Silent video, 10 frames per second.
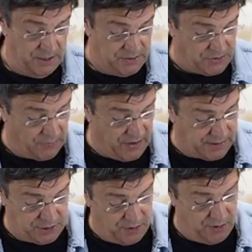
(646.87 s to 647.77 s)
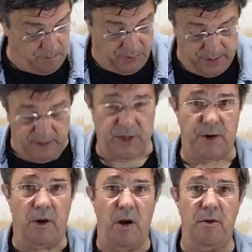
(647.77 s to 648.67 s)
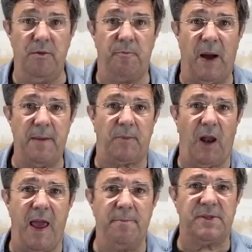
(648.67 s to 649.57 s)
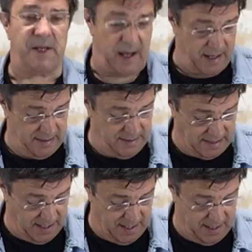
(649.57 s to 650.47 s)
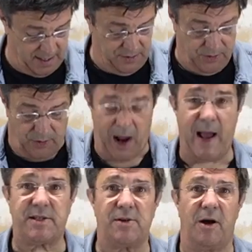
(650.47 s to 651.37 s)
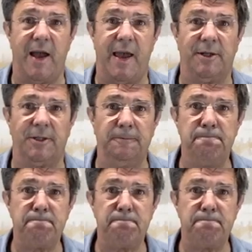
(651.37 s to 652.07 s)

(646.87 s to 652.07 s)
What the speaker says: so that you can print your own pipe clamps and your hacksaw handle